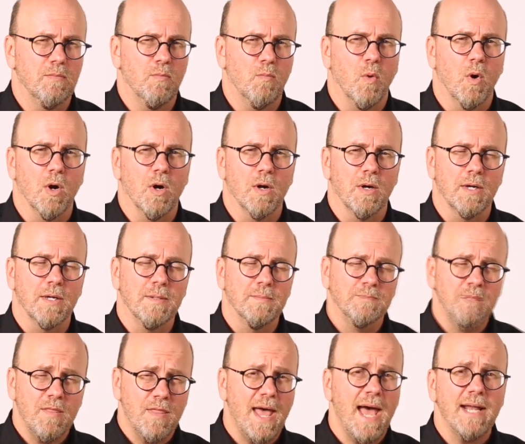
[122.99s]
work?
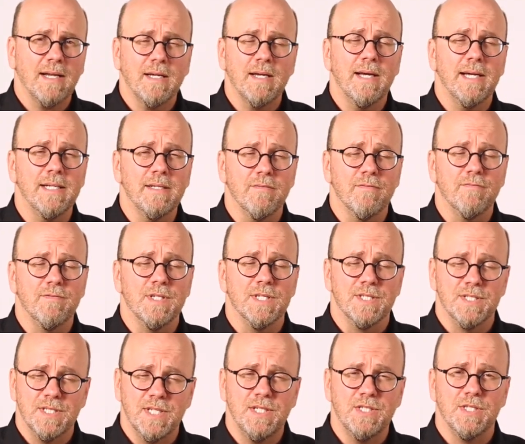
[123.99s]
That kind of
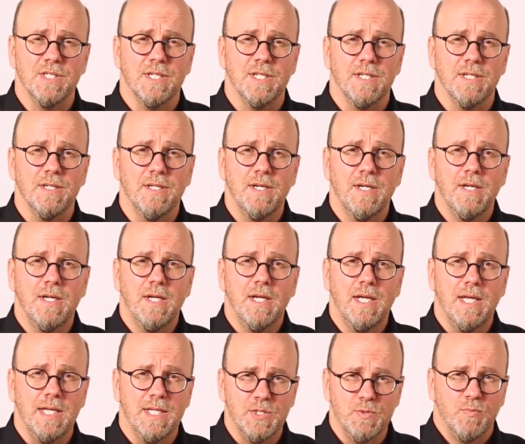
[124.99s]
decision
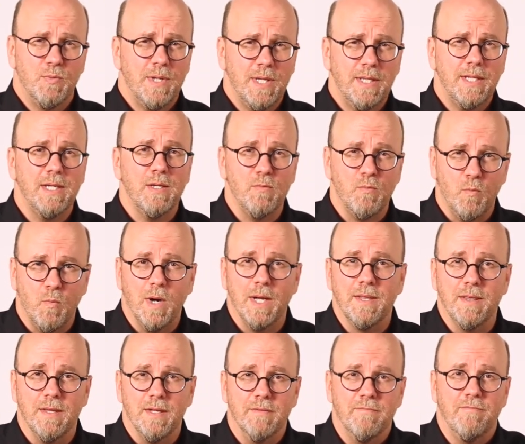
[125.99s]
is really
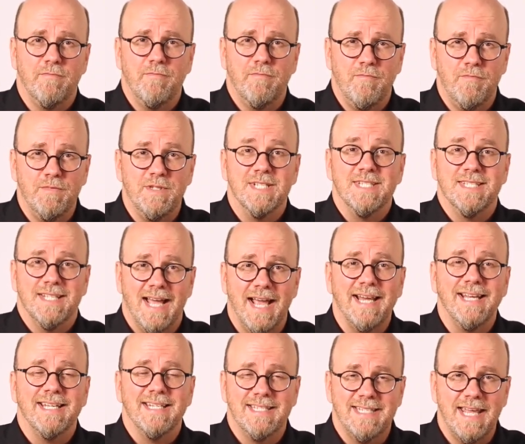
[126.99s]
what the
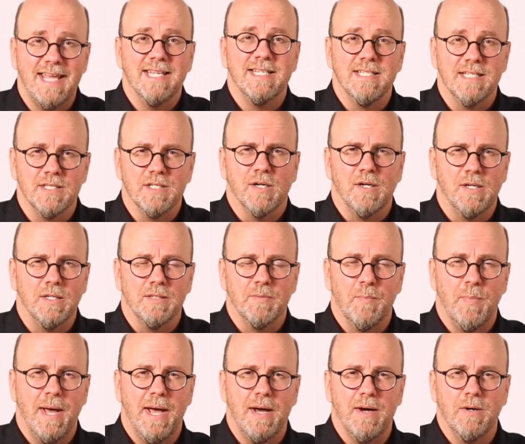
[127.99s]
design intent is all
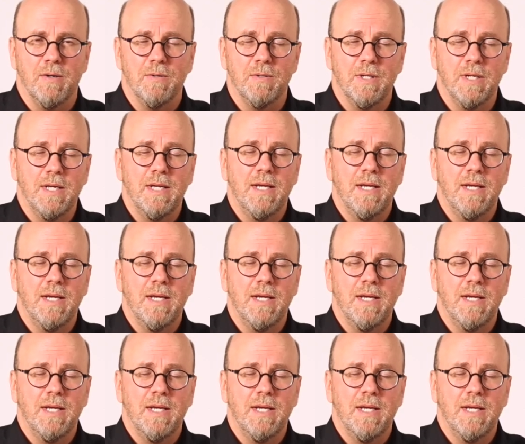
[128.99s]
about.